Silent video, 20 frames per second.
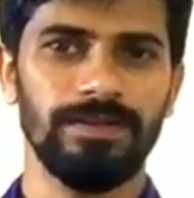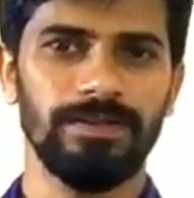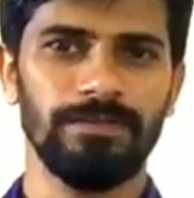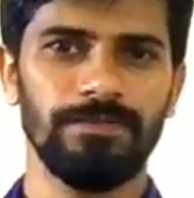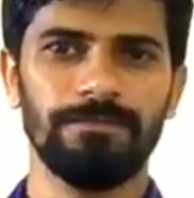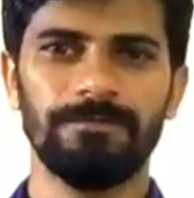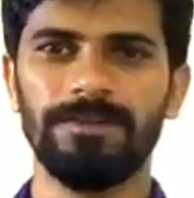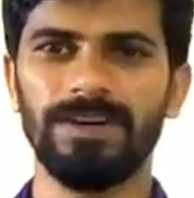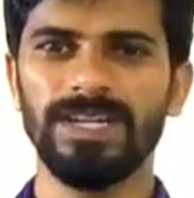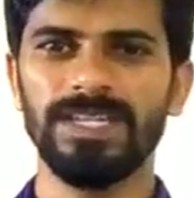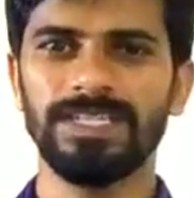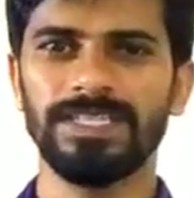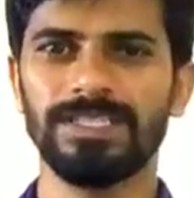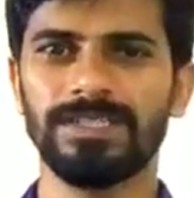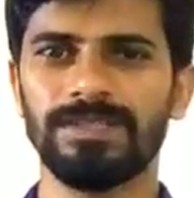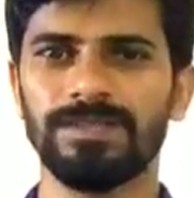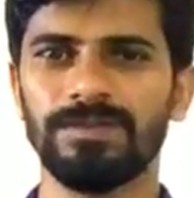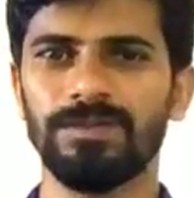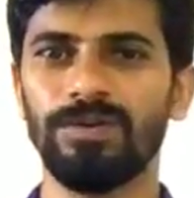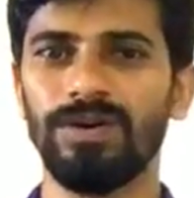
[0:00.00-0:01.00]

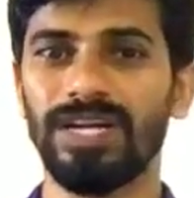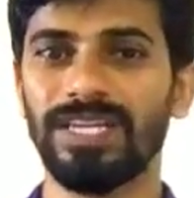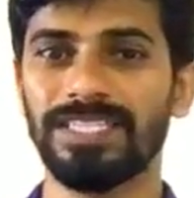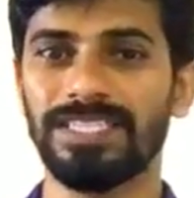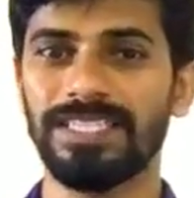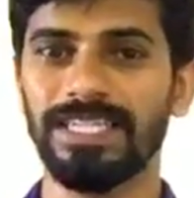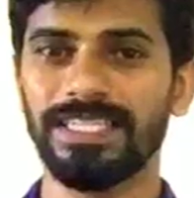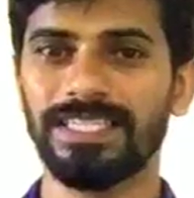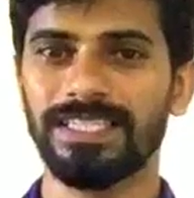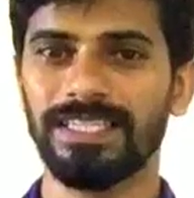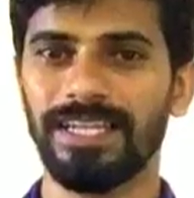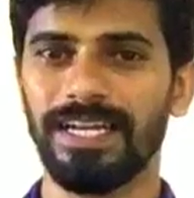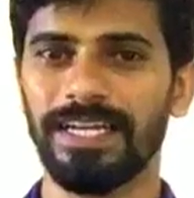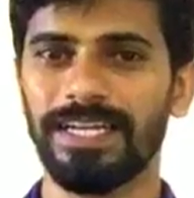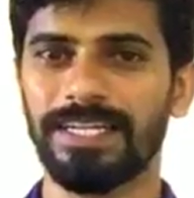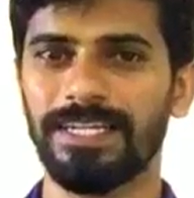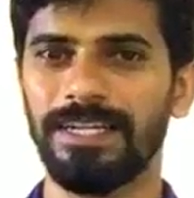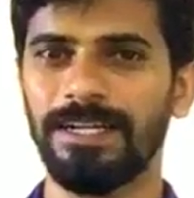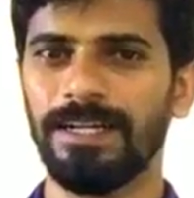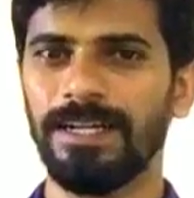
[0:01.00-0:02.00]
friends who are just like
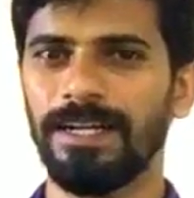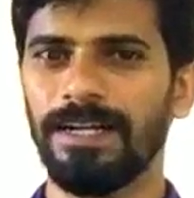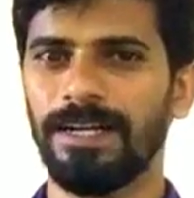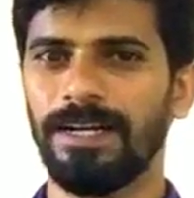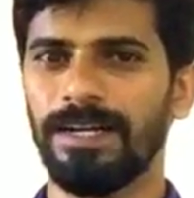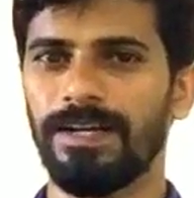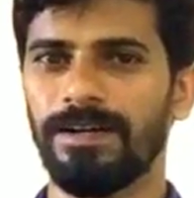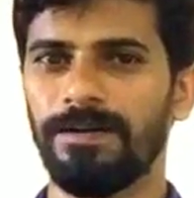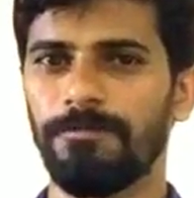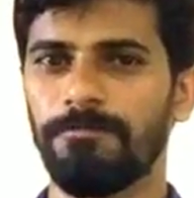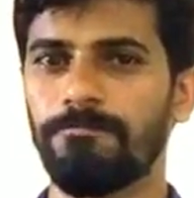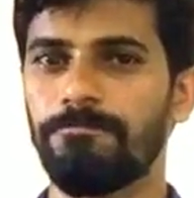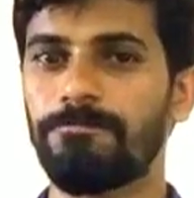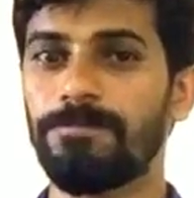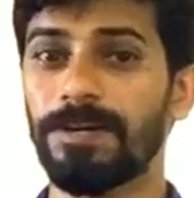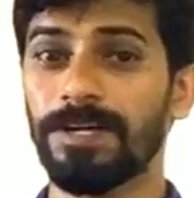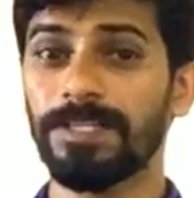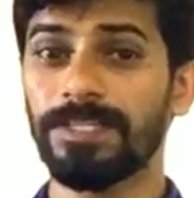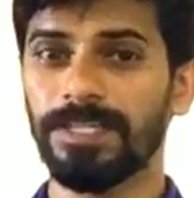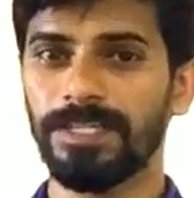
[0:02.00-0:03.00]

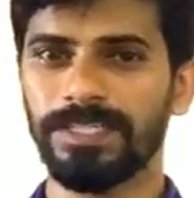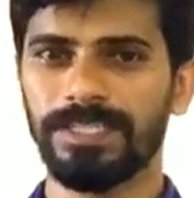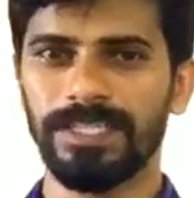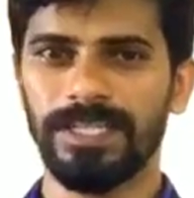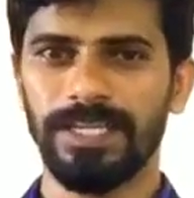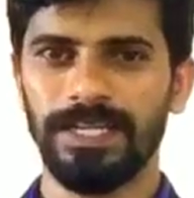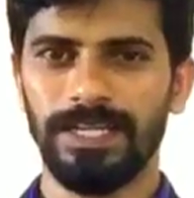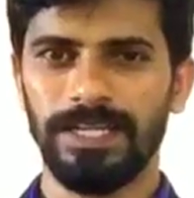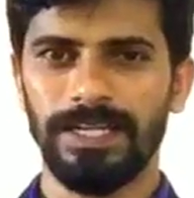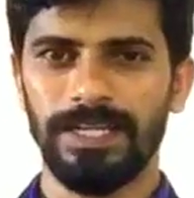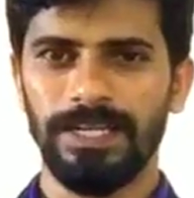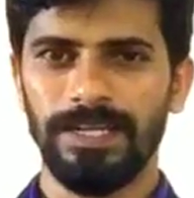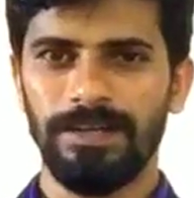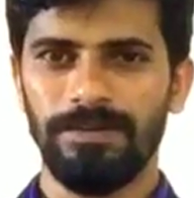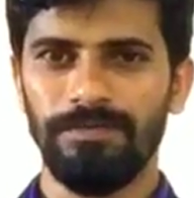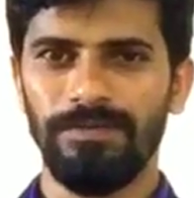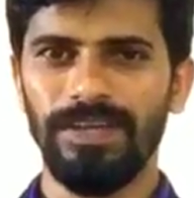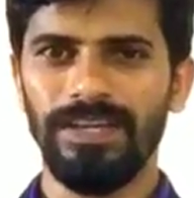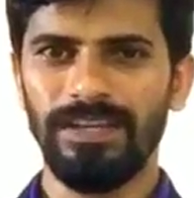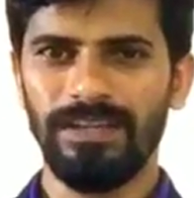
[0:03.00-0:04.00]
brothers.
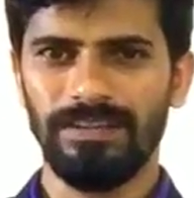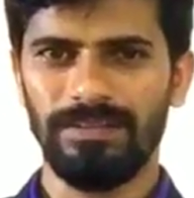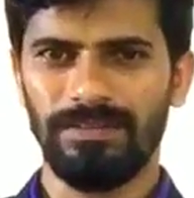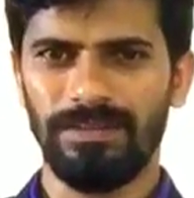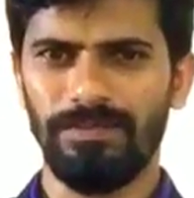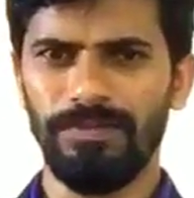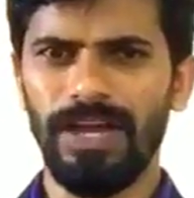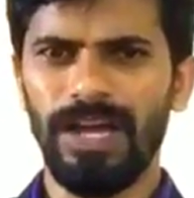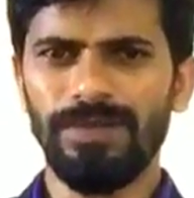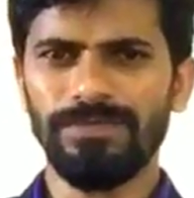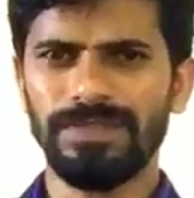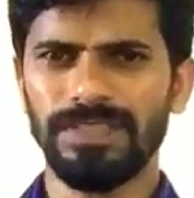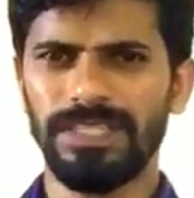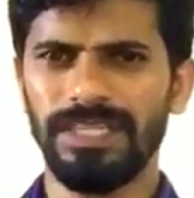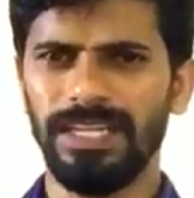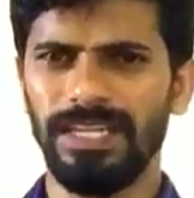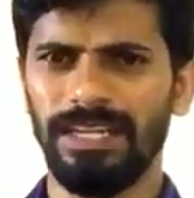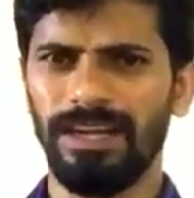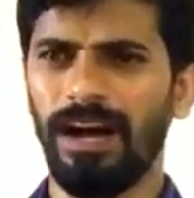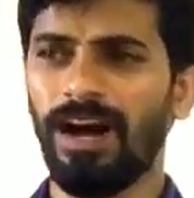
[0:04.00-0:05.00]
We have
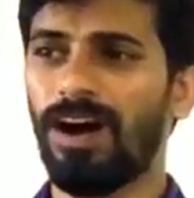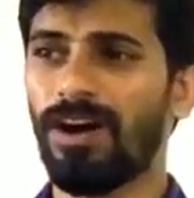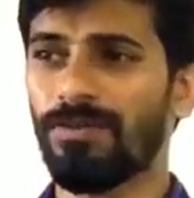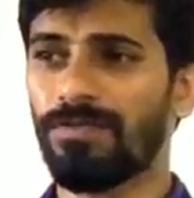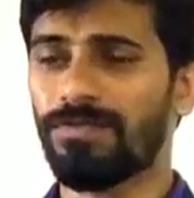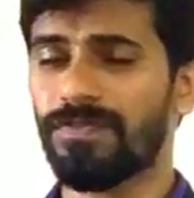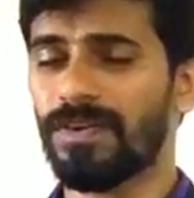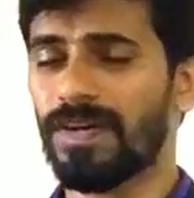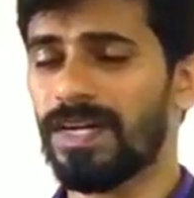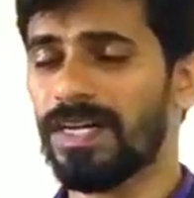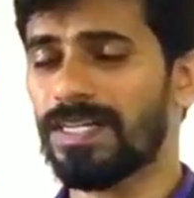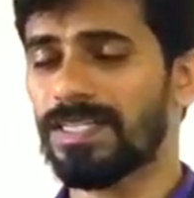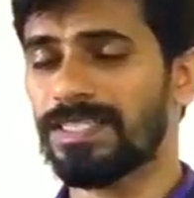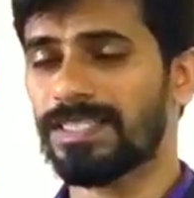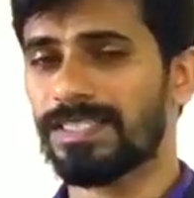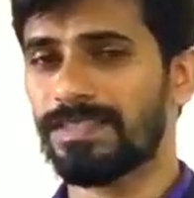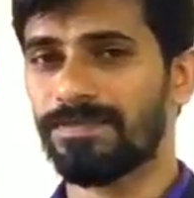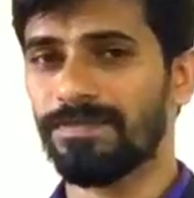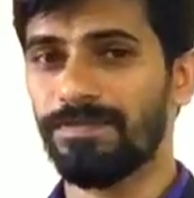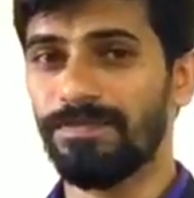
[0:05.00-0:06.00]
seen our
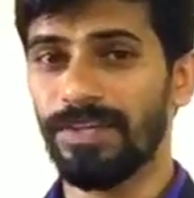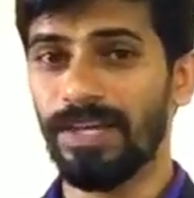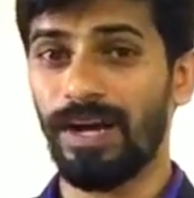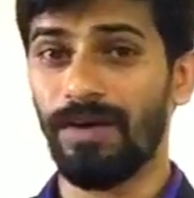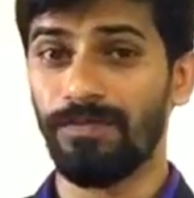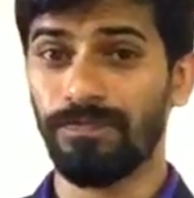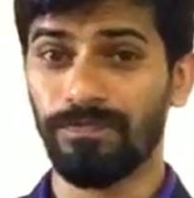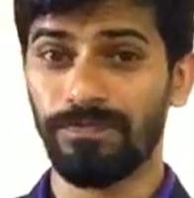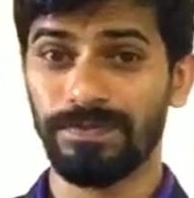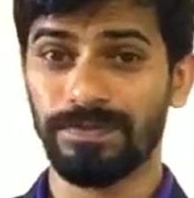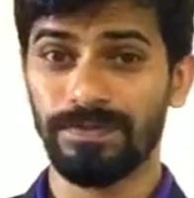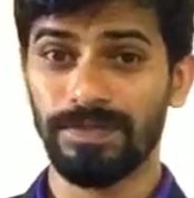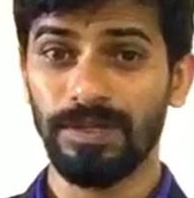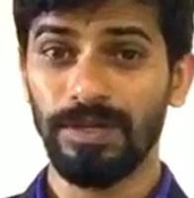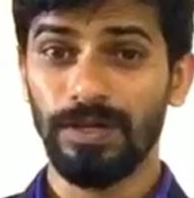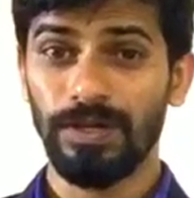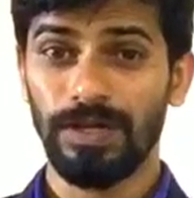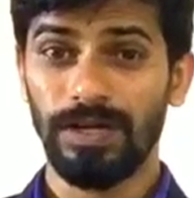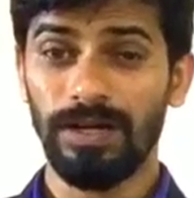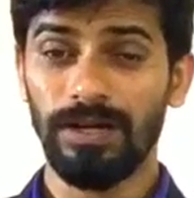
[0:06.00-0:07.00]
friends, we have
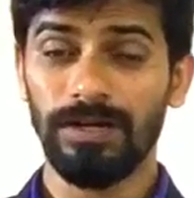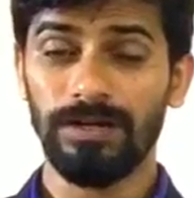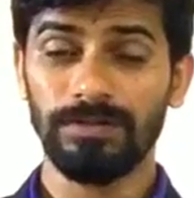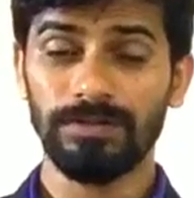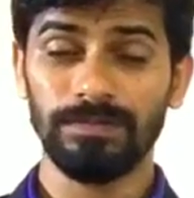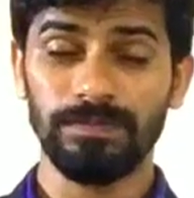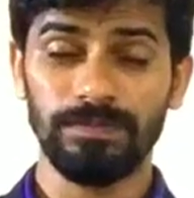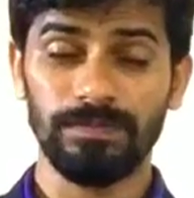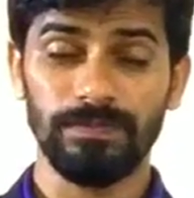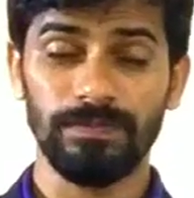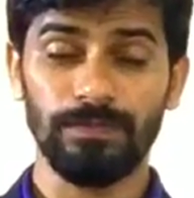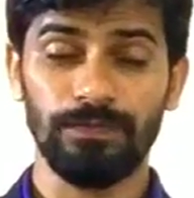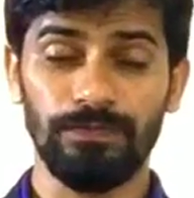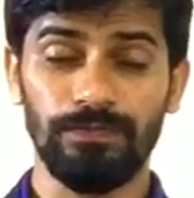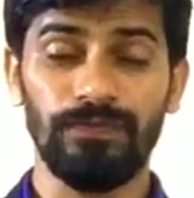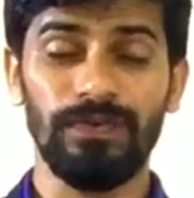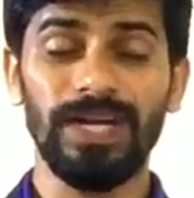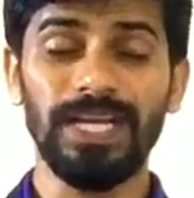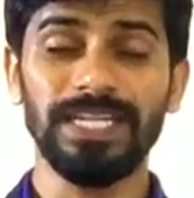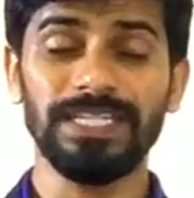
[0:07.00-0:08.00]

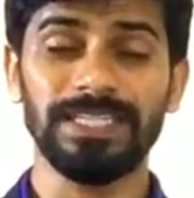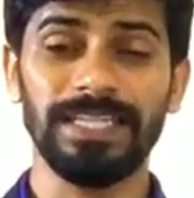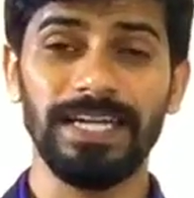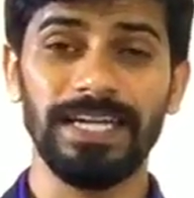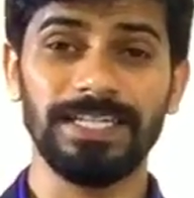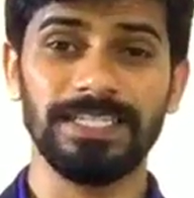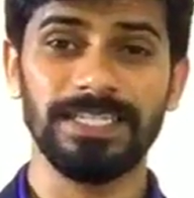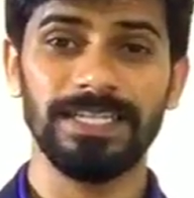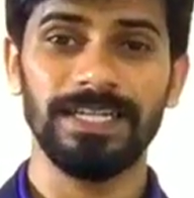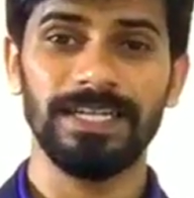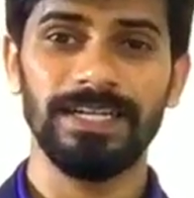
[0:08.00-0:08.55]
felt that